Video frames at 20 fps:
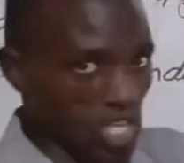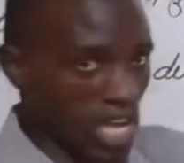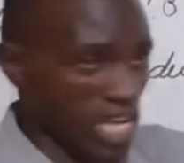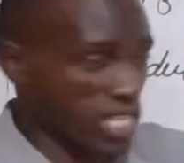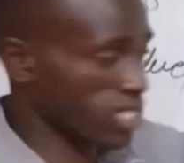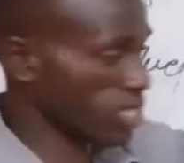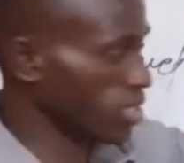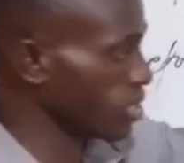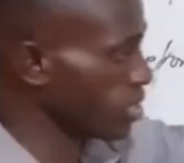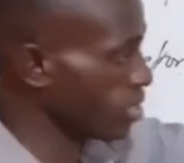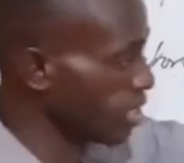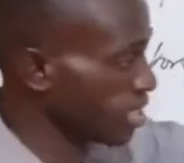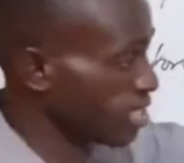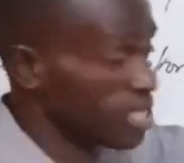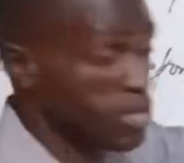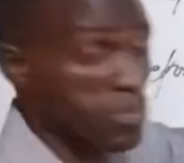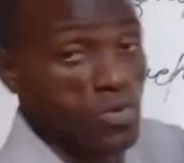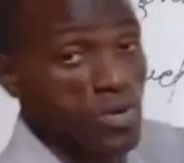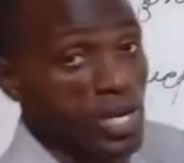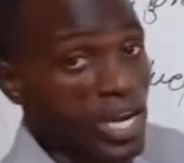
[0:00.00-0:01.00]
charging, the
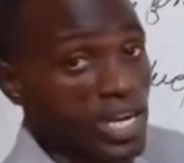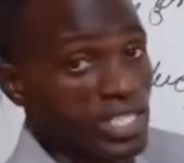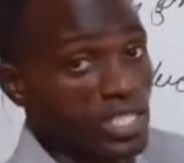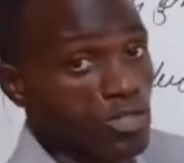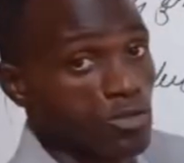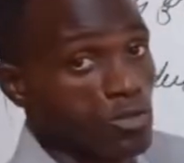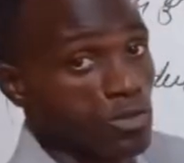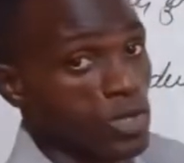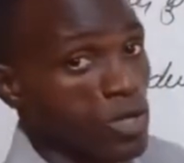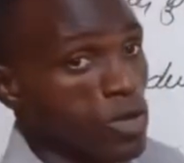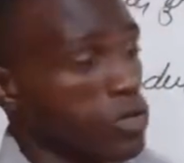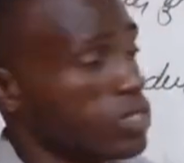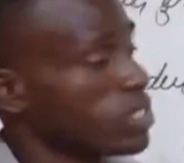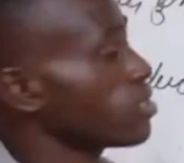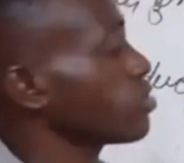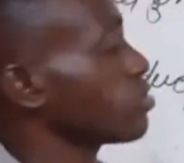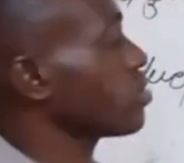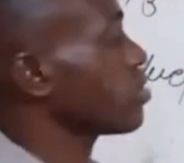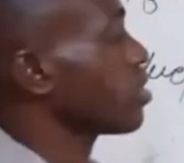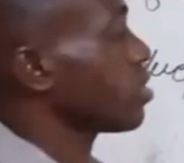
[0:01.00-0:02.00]
same polarity will be
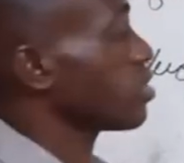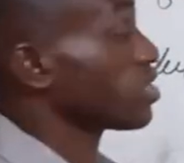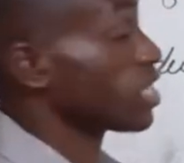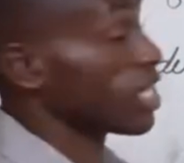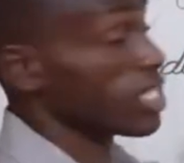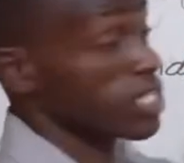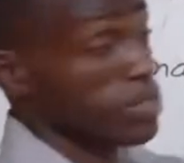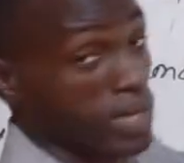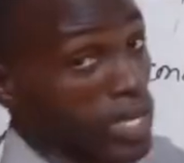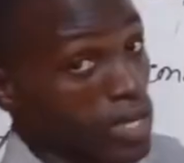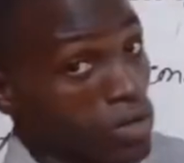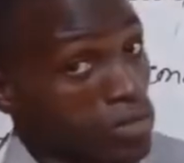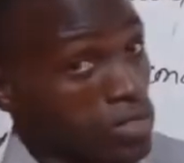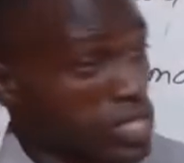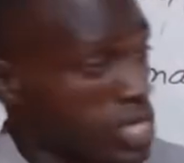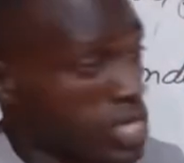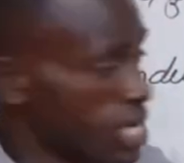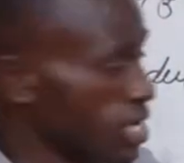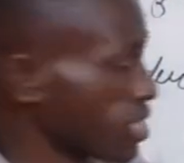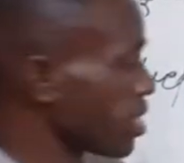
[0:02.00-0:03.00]
gotten, charging by
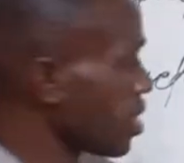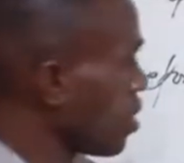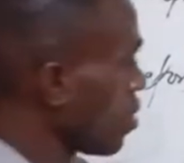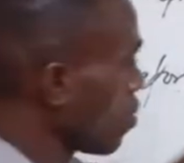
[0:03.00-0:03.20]
contact.